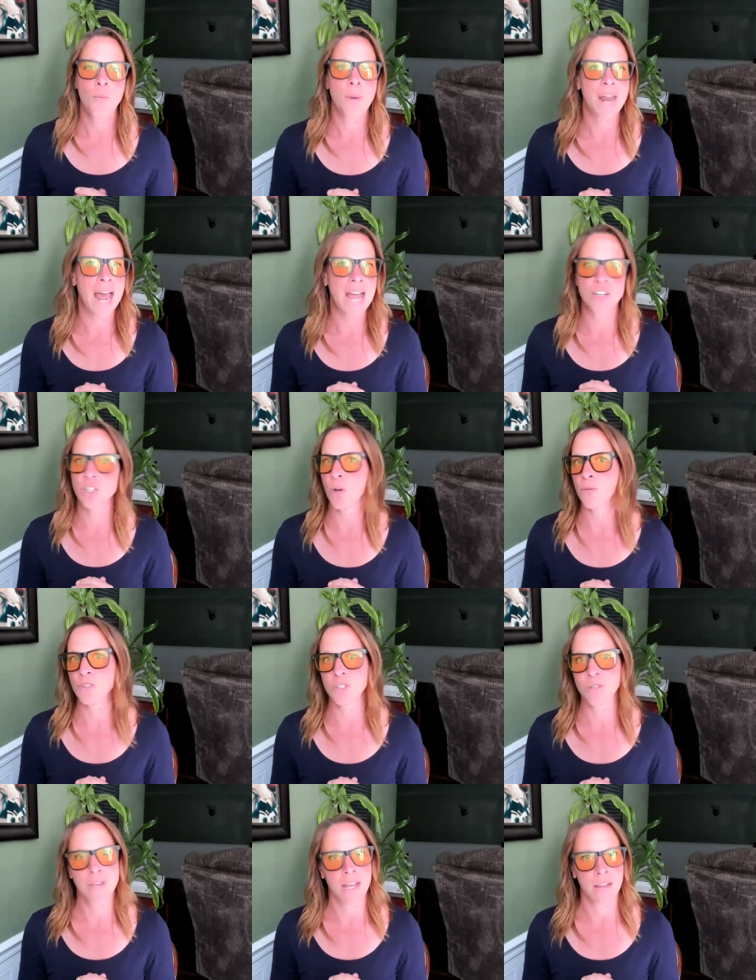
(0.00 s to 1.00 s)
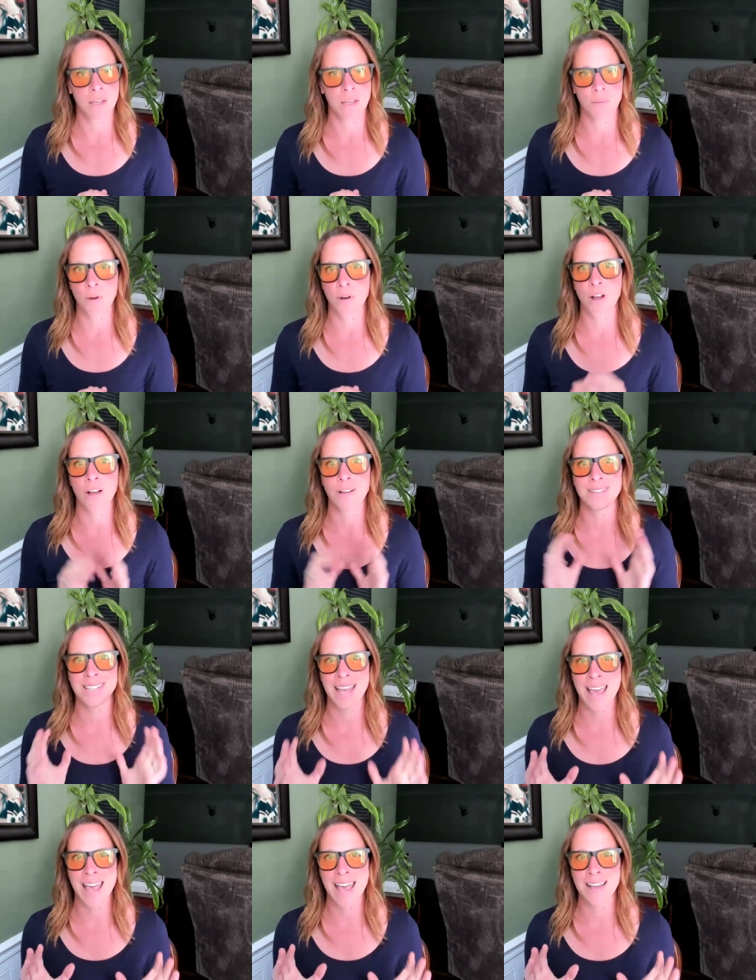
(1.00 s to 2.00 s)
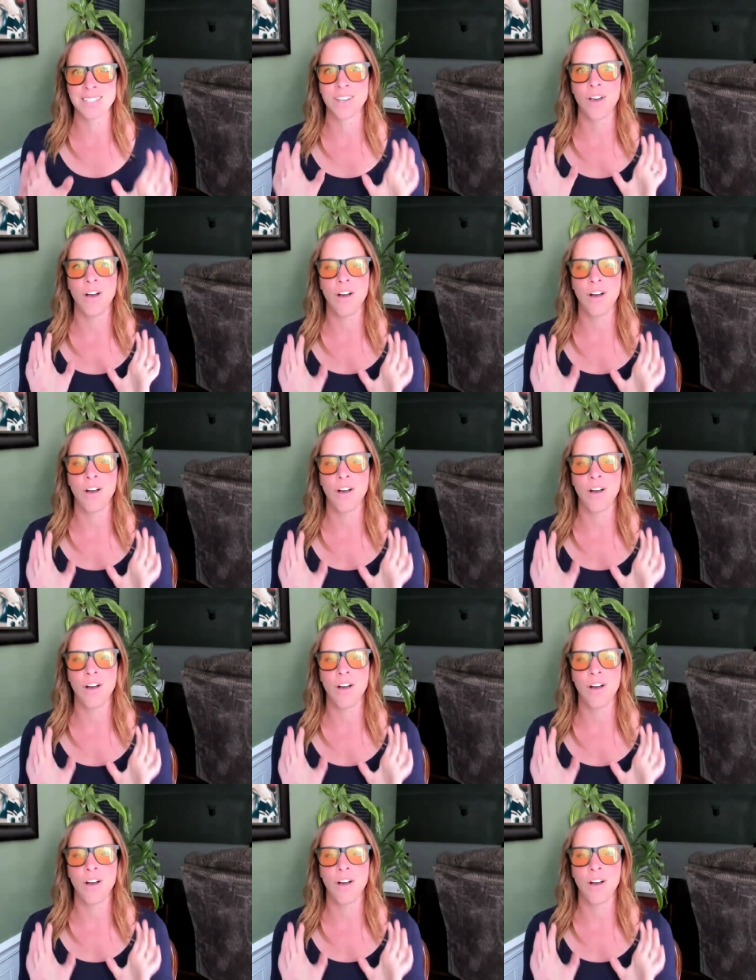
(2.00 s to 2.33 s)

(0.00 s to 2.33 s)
but I don't do killing protocols at